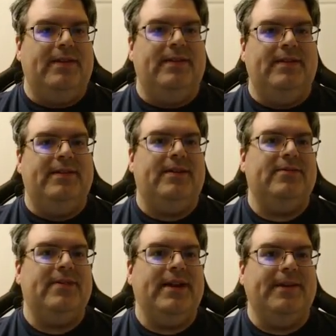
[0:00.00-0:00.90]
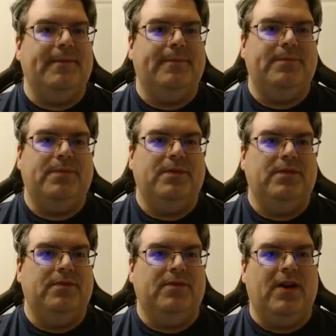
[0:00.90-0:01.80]
All right,
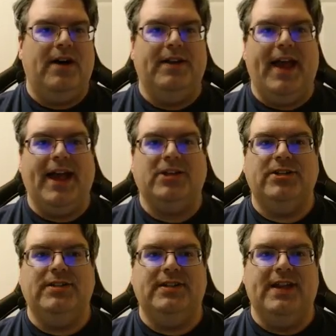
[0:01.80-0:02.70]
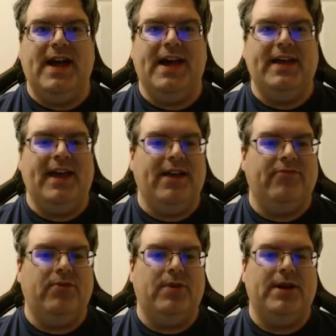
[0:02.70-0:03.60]
you've got an action, deny
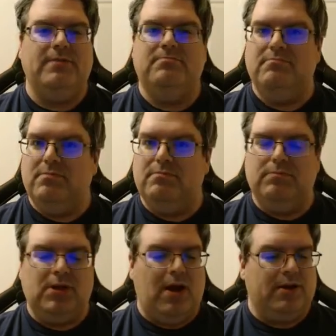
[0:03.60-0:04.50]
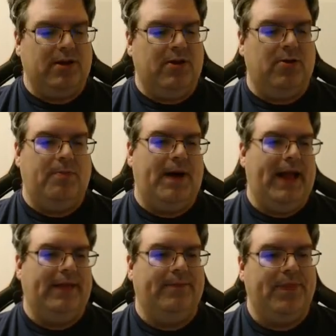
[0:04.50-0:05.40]
everyone, block
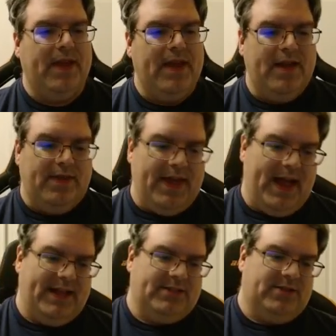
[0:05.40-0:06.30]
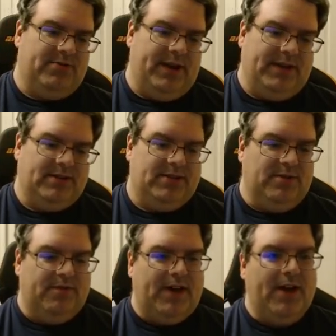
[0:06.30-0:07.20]
Copilot. That's great.
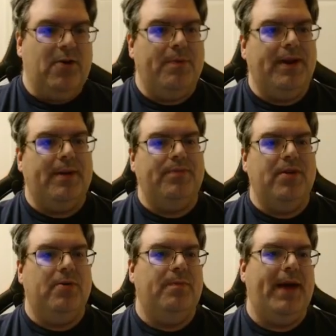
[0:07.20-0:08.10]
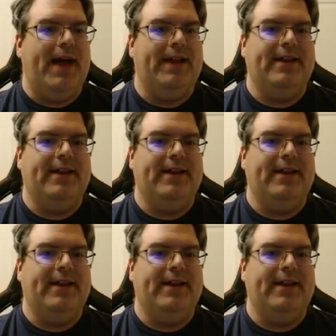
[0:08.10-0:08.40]
So if I open up Notepad